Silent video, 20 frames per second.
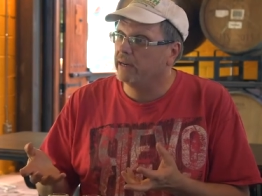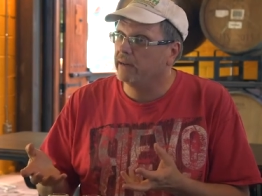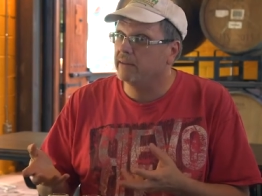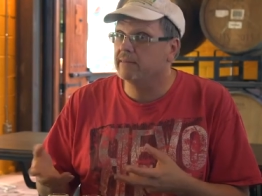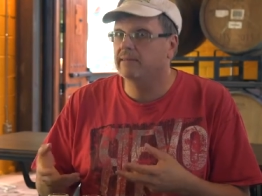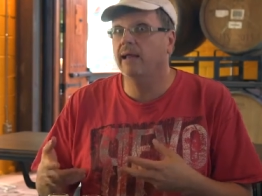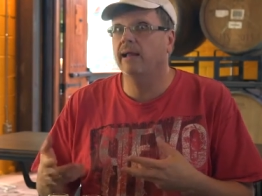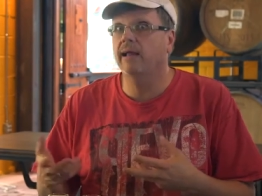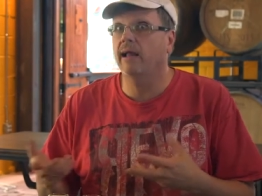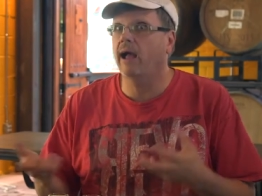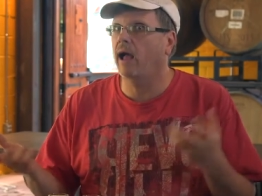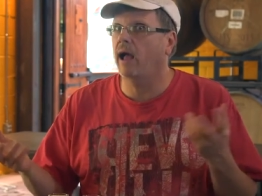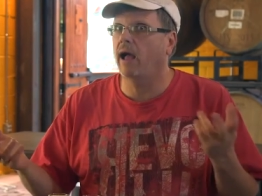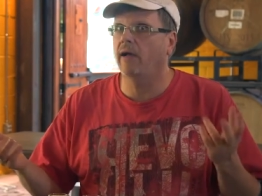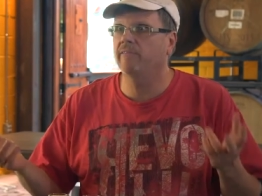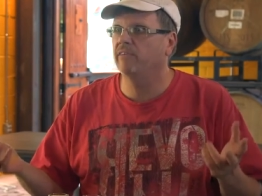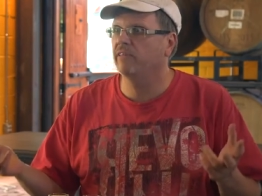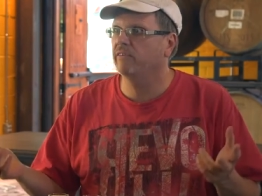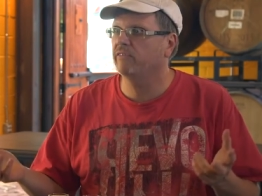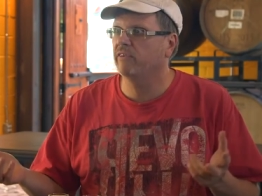And he's like,
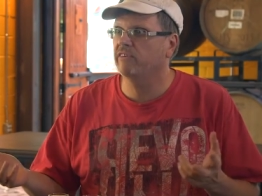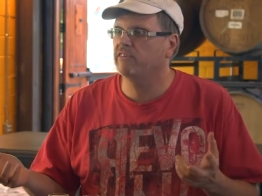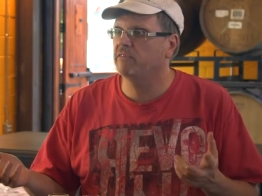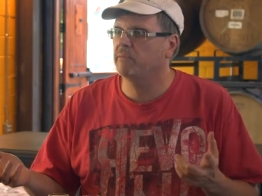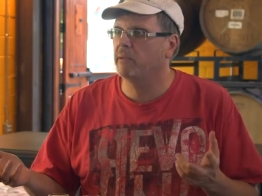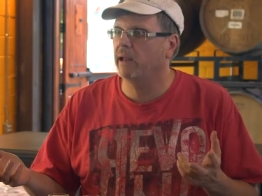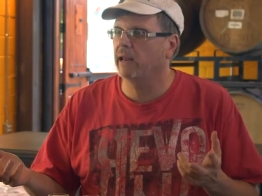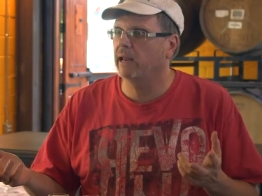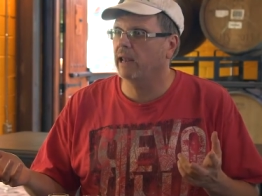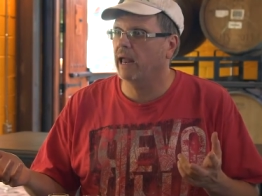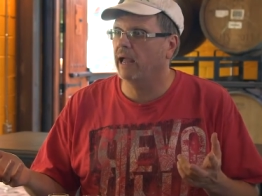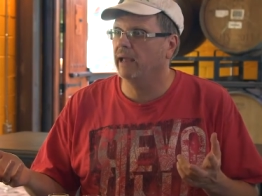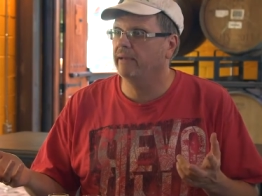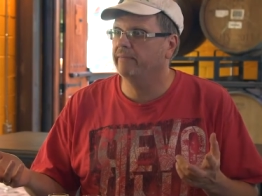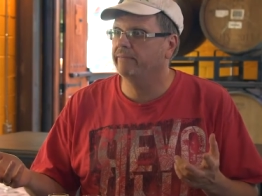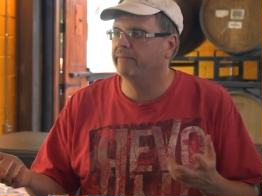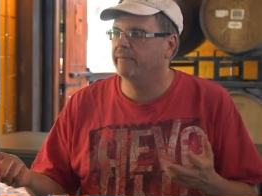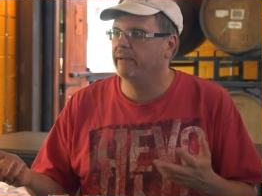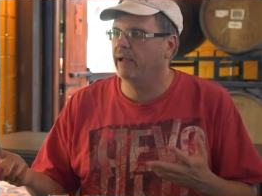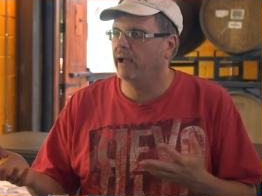for the first time in my
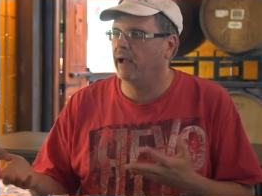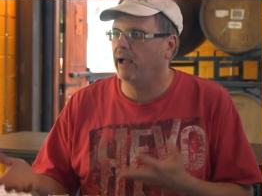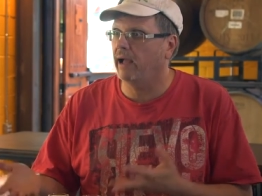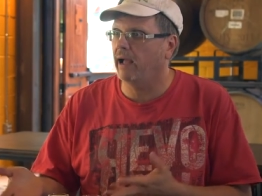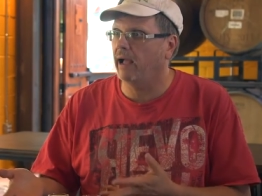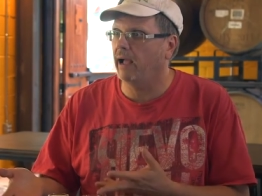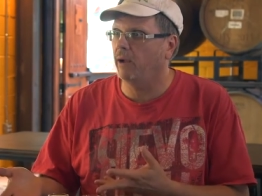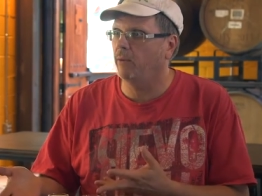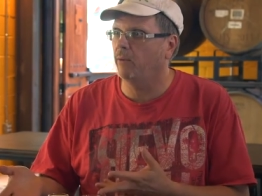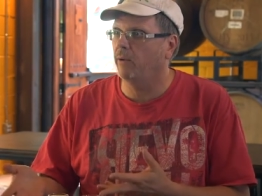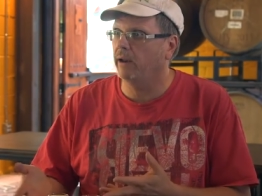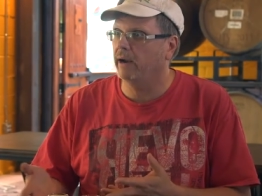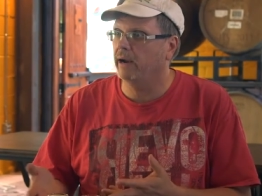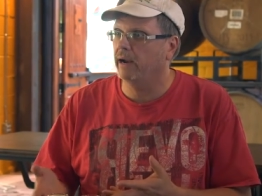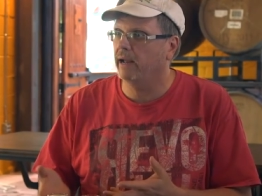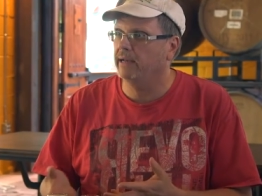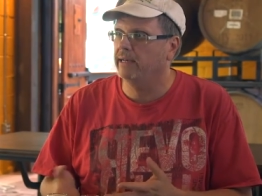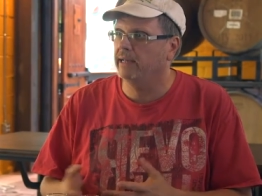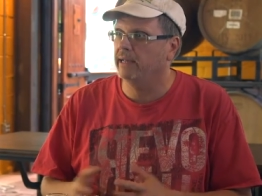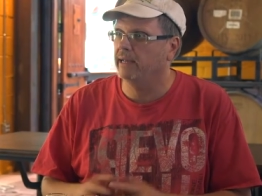life, I want an
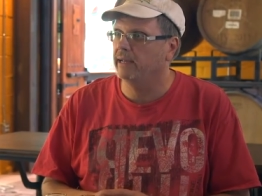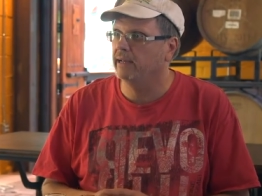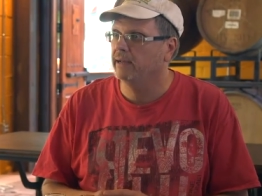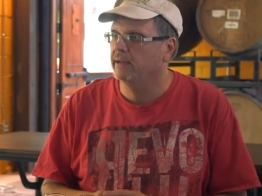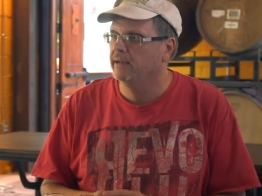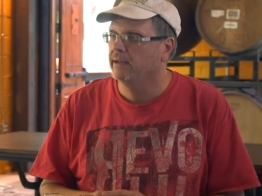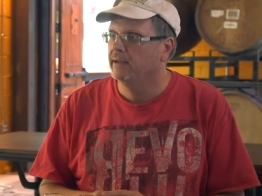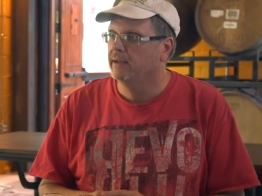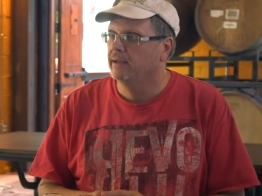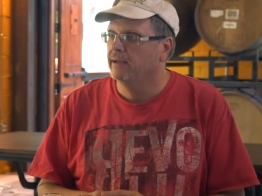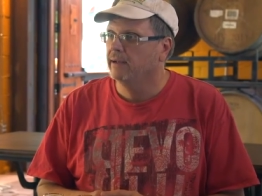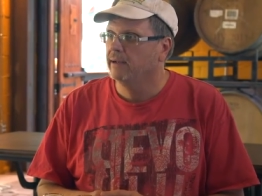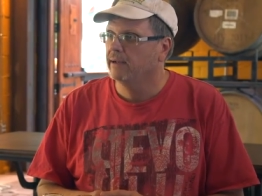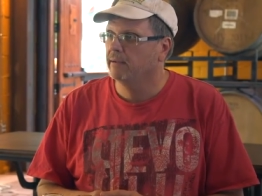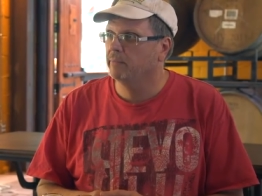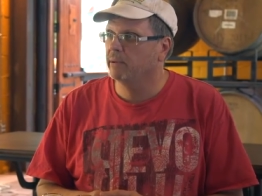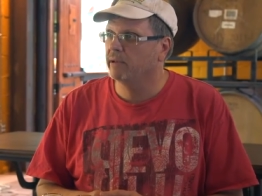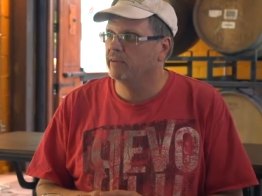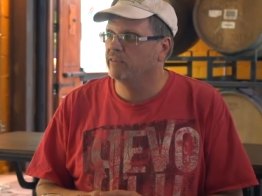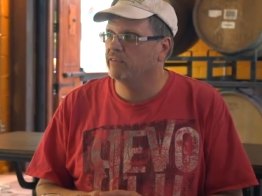I D
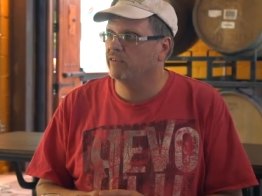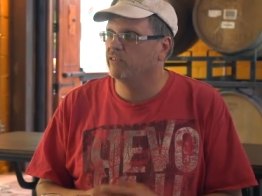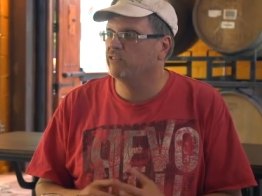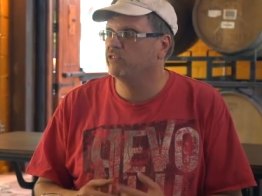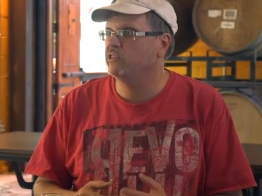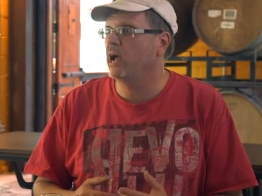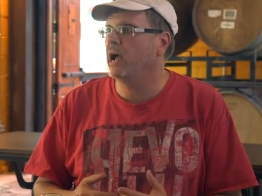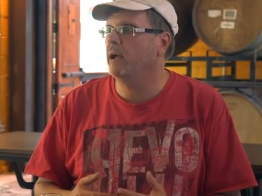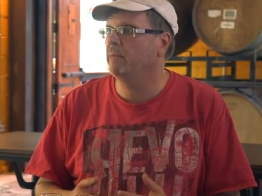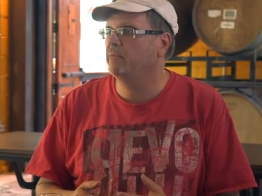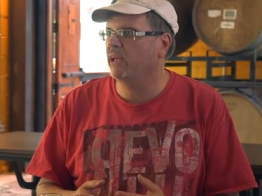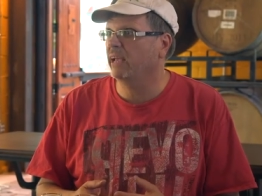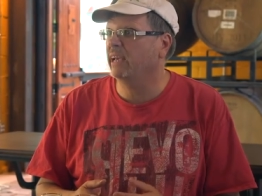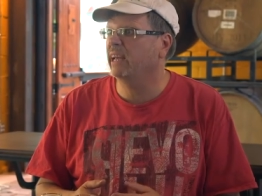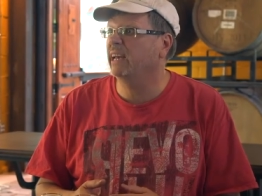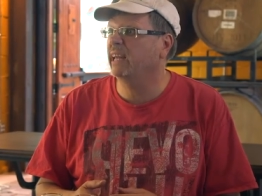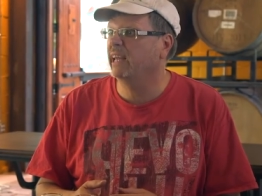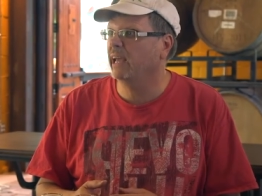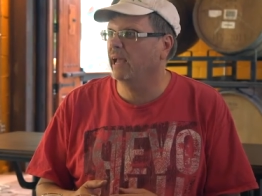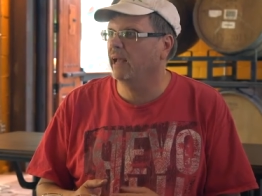because there's jobs I
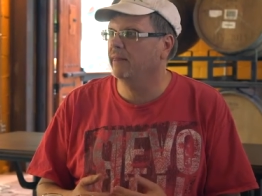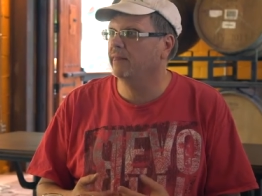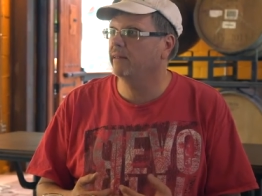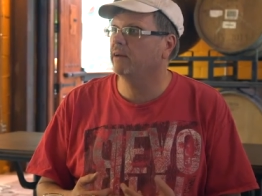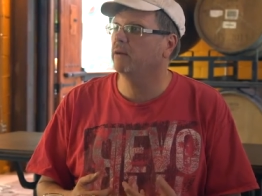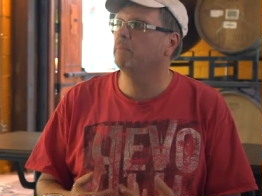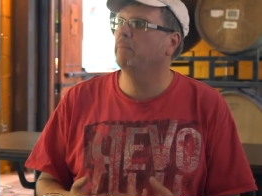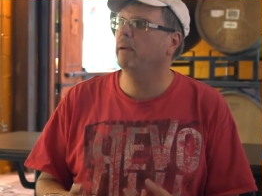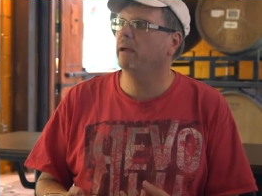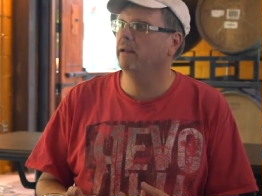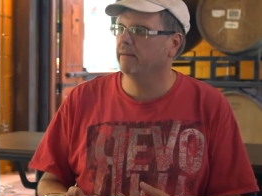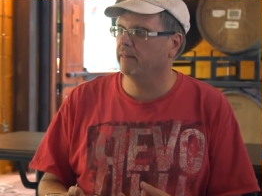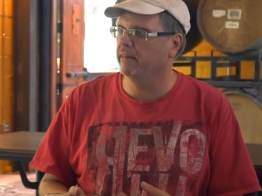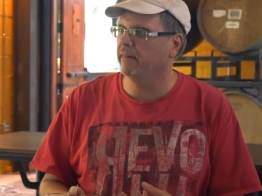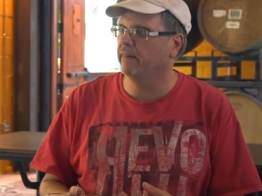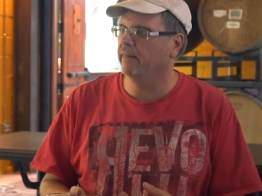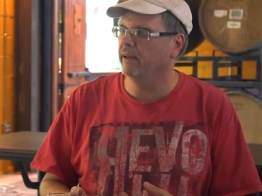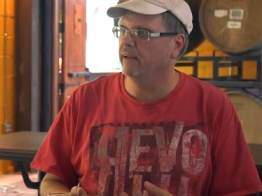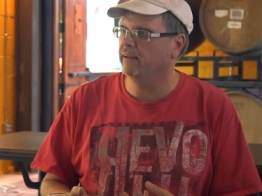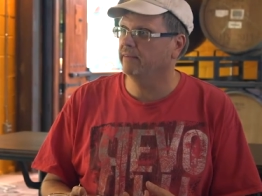can get that are better
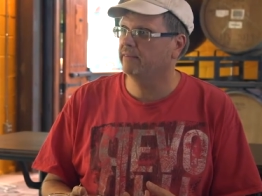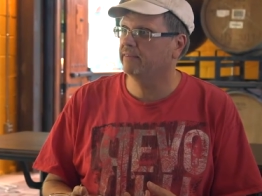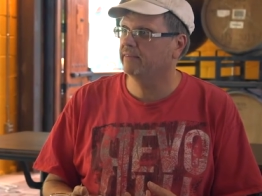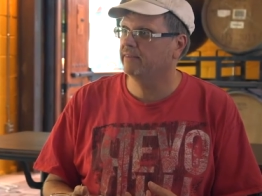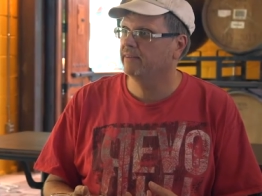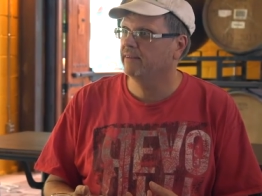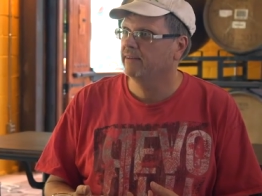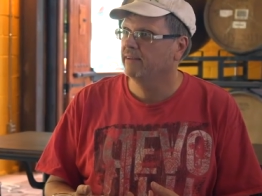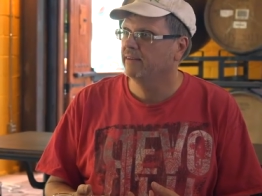than this,